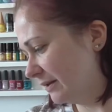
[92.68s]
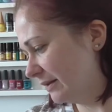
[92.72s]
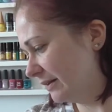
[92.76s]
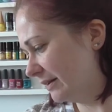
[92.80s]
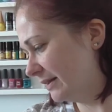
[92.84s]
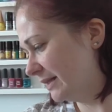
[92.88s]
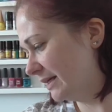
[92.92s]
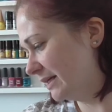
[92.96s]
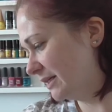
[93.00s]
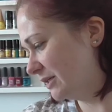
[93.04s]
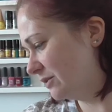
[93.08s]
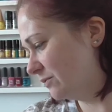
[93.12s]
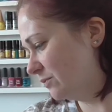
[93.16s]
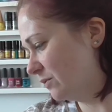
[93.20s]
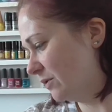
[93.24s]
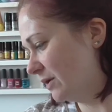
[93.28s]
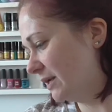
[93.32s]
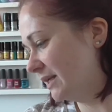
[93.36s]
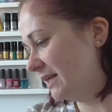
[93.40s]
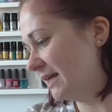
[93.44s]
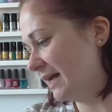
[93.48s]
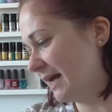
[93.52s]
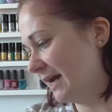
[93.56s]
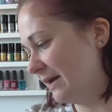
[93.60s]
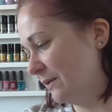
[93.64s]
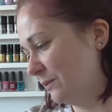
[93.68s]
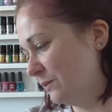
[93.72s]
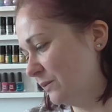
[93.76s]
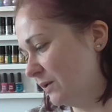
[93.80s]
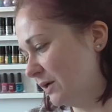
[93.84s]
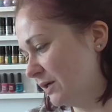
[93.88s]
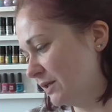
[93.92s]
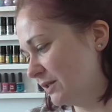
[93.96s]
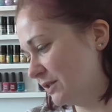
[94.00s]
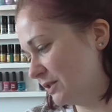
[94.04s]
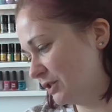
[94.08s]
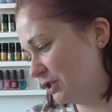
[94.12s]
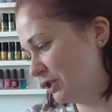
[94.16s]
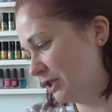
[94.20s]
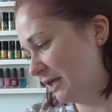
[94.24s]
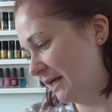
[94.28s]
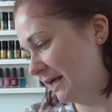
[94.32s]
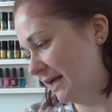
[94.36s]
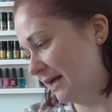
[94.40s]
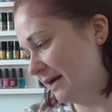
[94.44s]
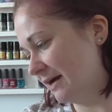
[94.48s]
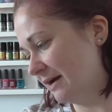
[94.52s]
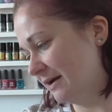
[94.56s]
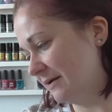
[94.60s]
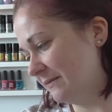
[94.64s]
This one, yeah, it was
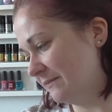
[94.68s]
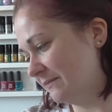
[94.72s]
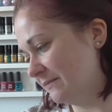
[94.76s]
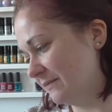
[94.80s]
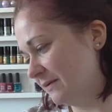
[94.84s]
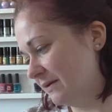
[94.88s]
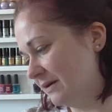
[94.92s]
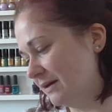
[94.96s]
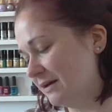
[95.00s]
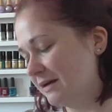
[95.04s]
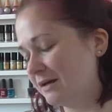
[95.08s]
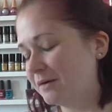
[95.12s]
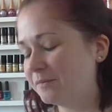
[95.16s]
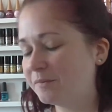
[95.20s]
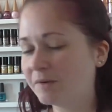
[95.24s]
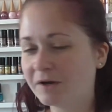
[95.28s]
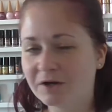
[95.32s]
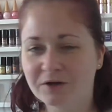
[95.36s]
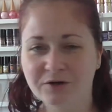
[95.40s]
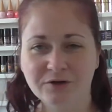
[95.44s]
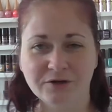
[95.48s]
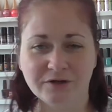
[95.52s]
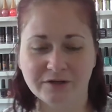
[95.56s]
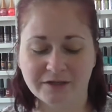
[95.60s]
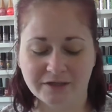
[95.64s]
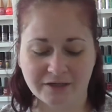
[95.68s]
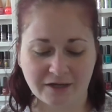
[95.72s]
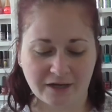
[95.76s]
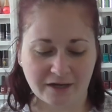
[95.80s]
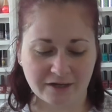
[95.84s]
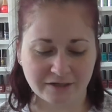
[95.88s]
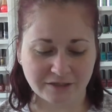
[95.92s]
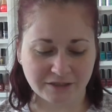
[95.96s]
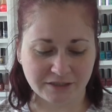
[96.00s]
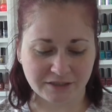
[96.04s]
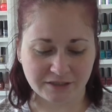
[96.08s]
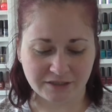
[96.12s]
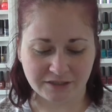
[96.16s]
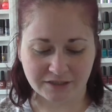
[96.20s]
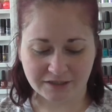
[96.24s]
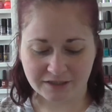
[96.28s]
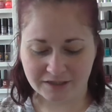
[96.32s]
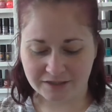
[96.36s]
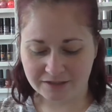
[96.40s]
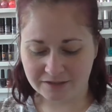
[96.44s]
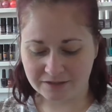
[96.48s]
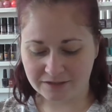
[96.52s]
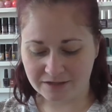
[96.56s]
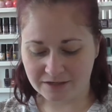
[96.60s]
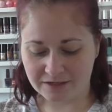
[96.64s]
sheer, but I couldn't catch the
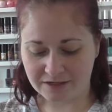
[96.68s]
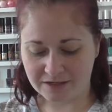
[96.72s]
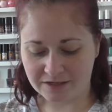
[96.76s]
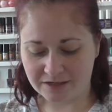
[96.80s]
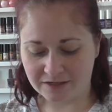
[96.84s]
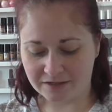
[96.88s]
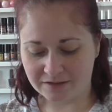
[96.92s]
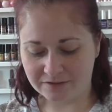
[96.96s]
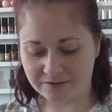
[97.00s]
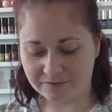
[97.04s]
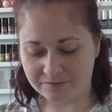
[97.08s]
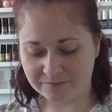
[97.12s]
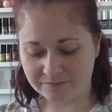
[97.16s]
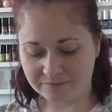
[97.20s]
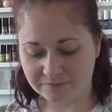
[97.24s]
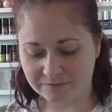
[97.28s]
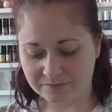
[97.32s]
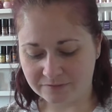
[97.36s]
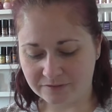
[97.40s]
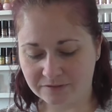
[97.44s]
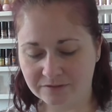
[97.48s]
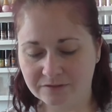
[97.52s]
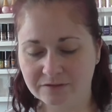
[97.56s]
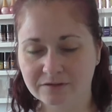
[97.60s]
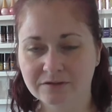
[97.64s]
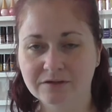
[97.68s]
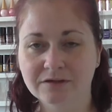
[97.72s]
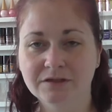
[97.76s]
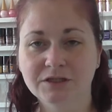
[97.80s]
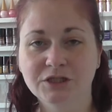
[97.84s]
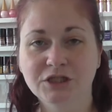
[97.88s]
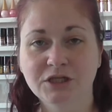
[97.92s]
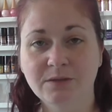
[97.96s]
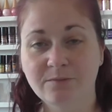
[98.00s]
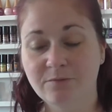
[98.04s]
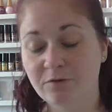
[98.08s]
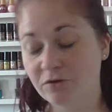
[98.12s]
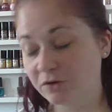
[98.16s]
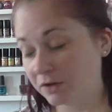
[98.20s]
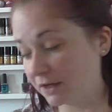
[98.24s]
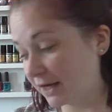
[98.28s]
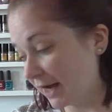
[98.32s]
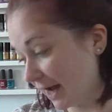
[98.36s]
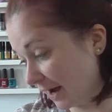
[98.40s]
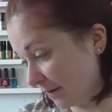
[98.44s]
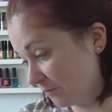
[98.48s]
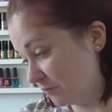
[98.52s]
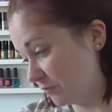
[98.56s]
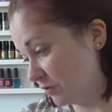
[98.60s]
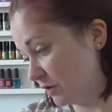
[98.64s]
shimmer on
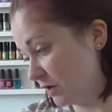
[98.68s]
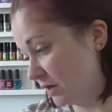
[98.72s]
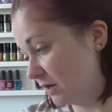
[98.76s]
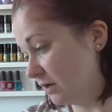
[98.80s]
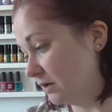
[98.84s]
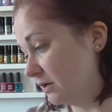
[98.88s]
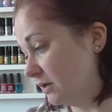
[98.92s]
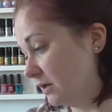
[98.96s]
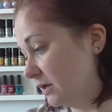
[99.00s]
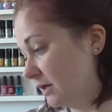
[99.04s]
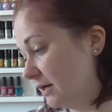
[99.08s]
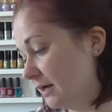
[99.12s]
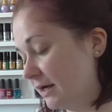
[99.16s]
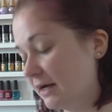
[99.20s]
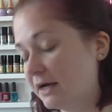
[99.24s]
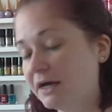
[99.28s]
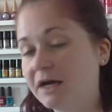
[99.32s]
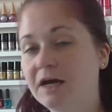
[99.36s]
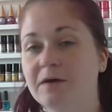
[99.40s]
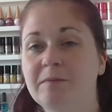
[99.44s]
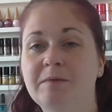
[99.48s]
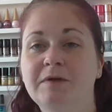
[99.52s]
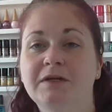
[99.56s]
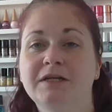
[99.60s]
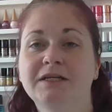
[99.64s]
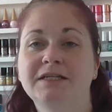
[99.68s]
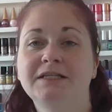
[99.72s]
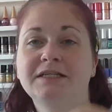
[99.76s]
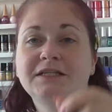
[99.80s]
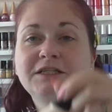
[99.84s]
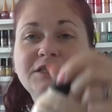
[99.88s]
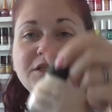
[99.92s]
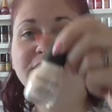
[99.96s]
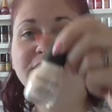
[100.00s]
camera, and I did